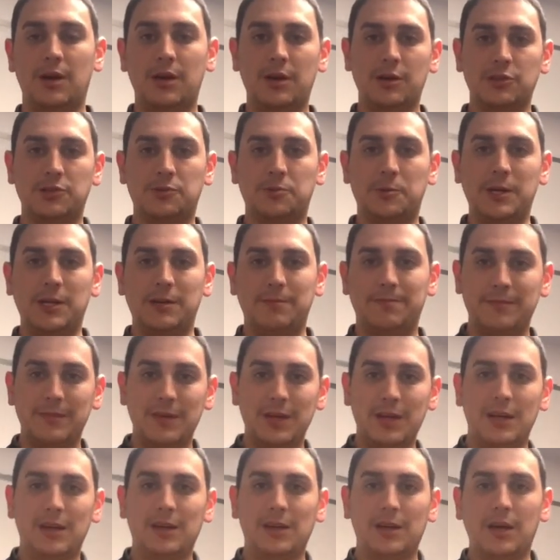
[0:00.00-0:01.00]
Sweet,
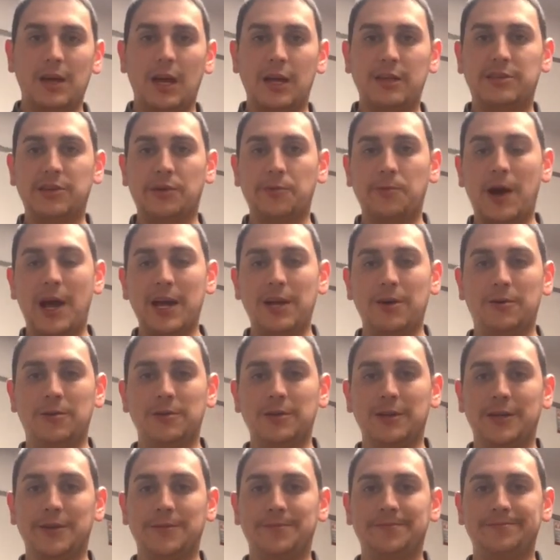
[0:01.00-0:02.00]
it's a right
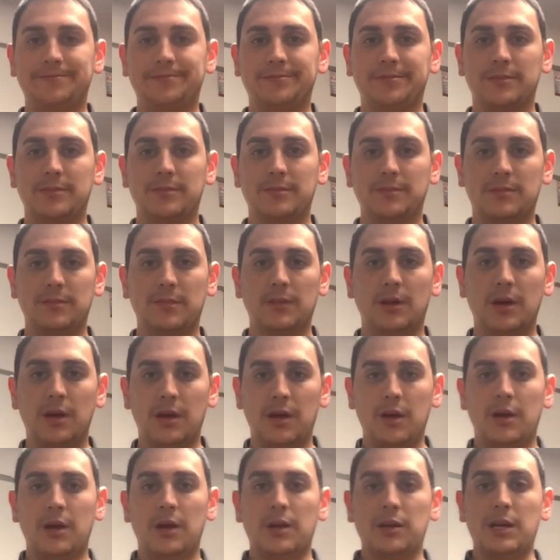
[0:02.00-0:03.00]
ulna.
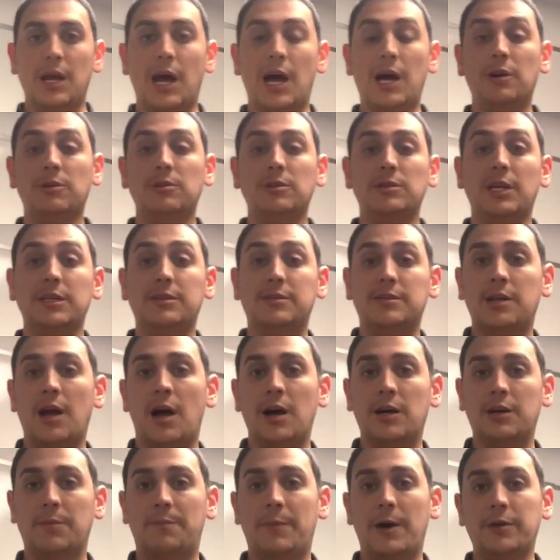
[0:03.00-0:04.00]
Now let's
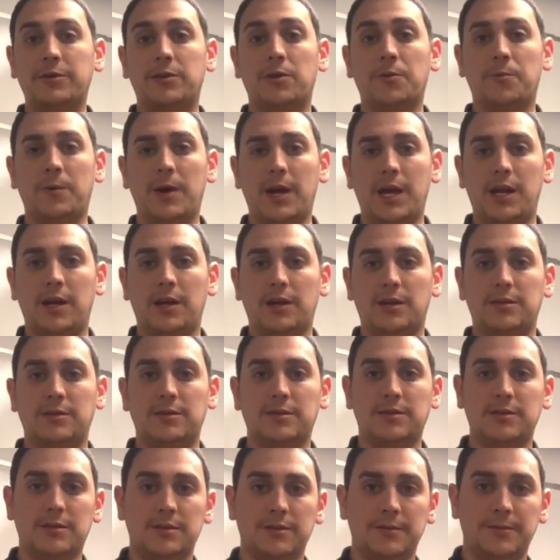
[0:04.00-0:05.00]
talk about the
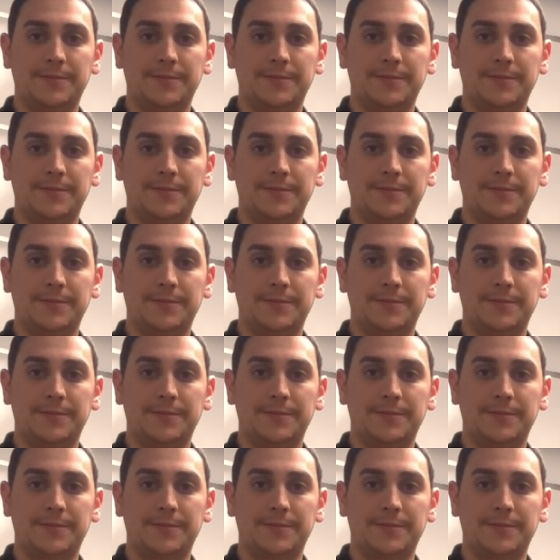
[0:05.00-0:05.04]
radius.